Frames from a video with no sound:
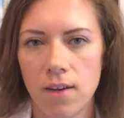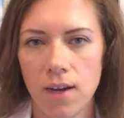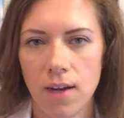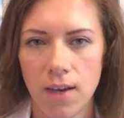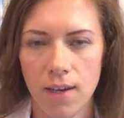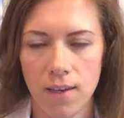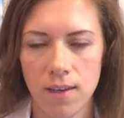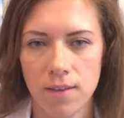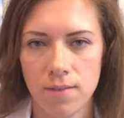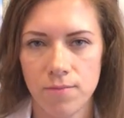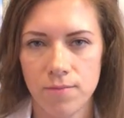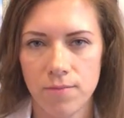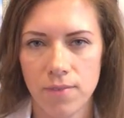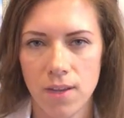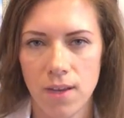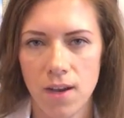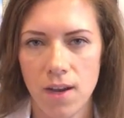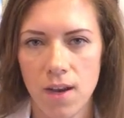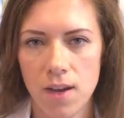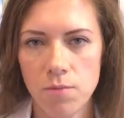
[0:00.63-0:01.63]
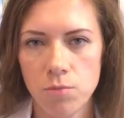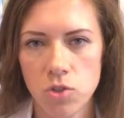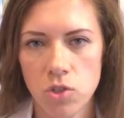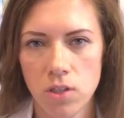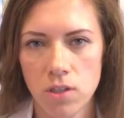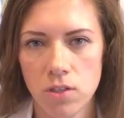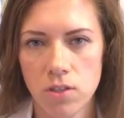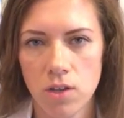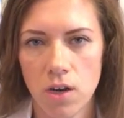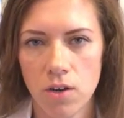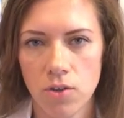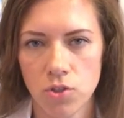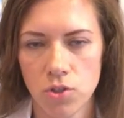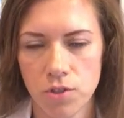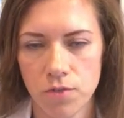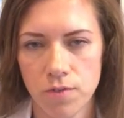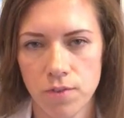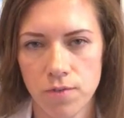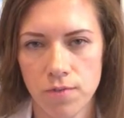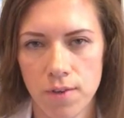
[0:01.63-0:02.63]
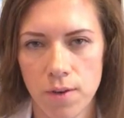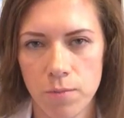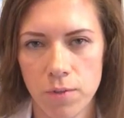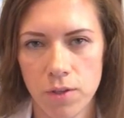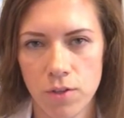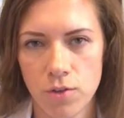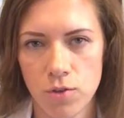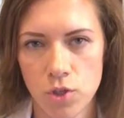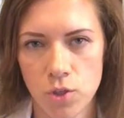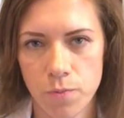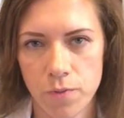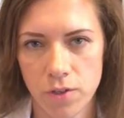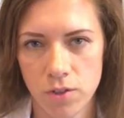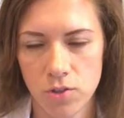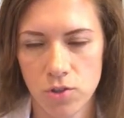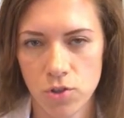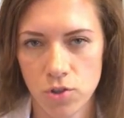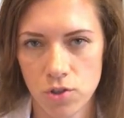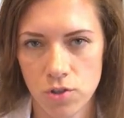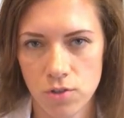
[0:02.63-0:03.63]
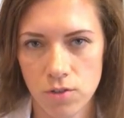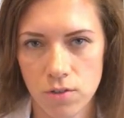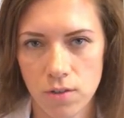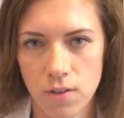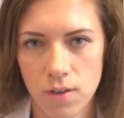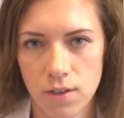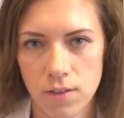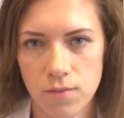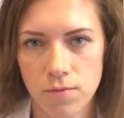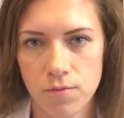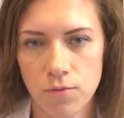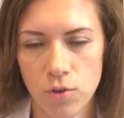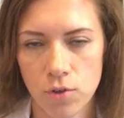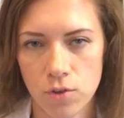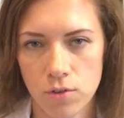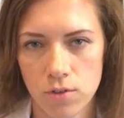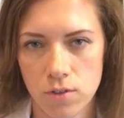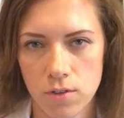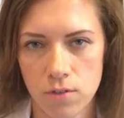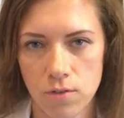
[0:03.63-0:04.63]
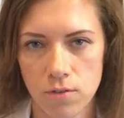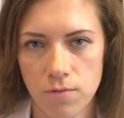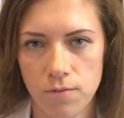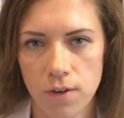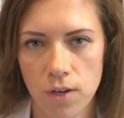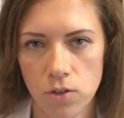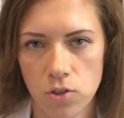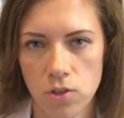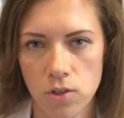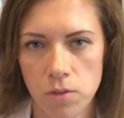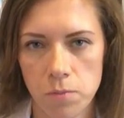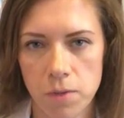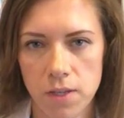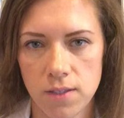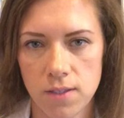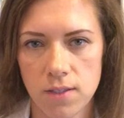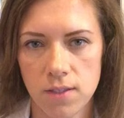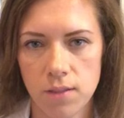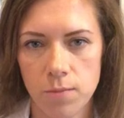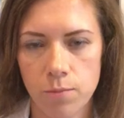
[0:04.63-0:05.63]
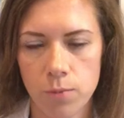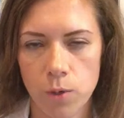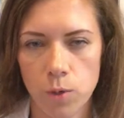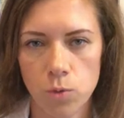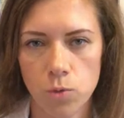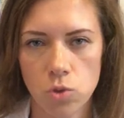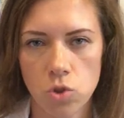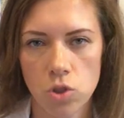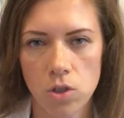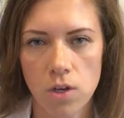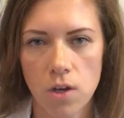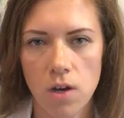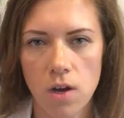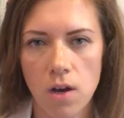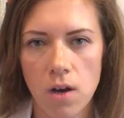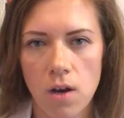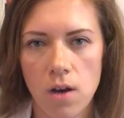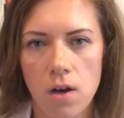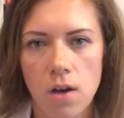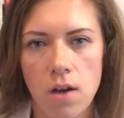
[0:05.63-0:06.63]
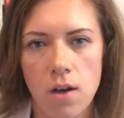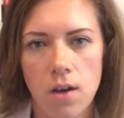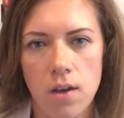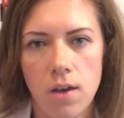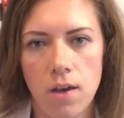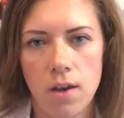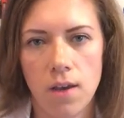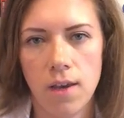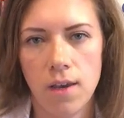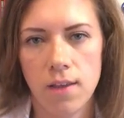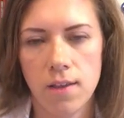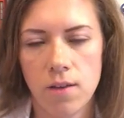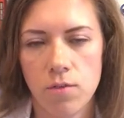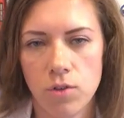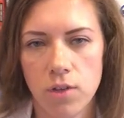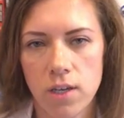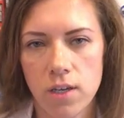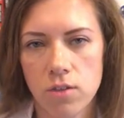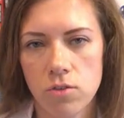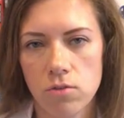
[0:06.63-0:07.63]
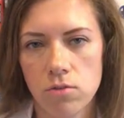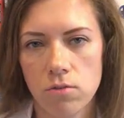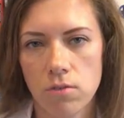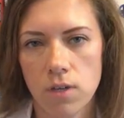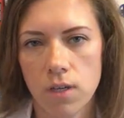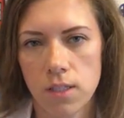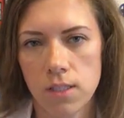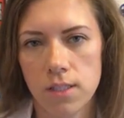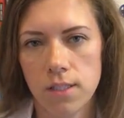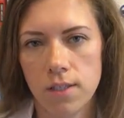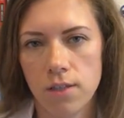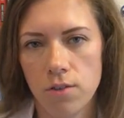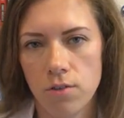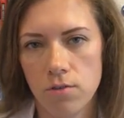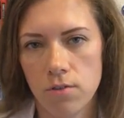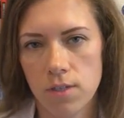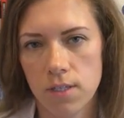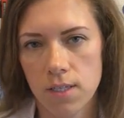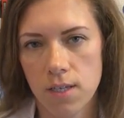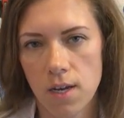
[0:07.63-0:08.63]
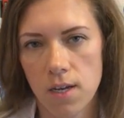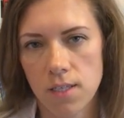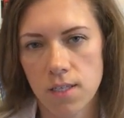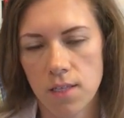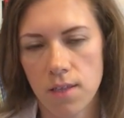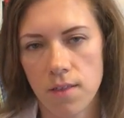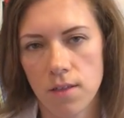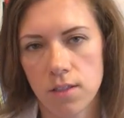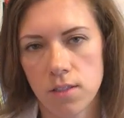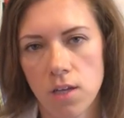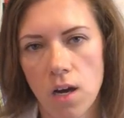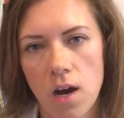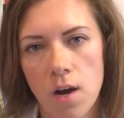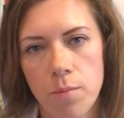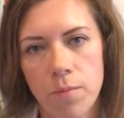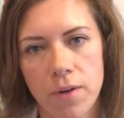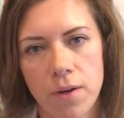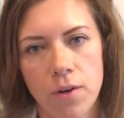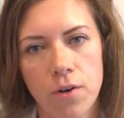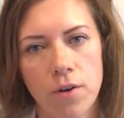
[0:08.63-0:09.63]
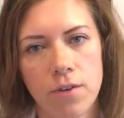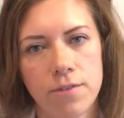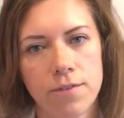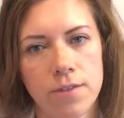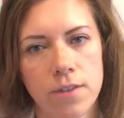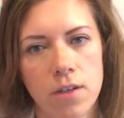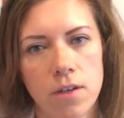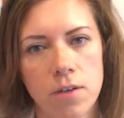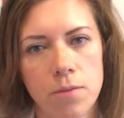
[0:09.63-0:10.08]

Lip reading: Hi, I'm Jana Tarjev, family nurse practitioner that focuses on functional medicine approach. And I would like to continue discussing the topic of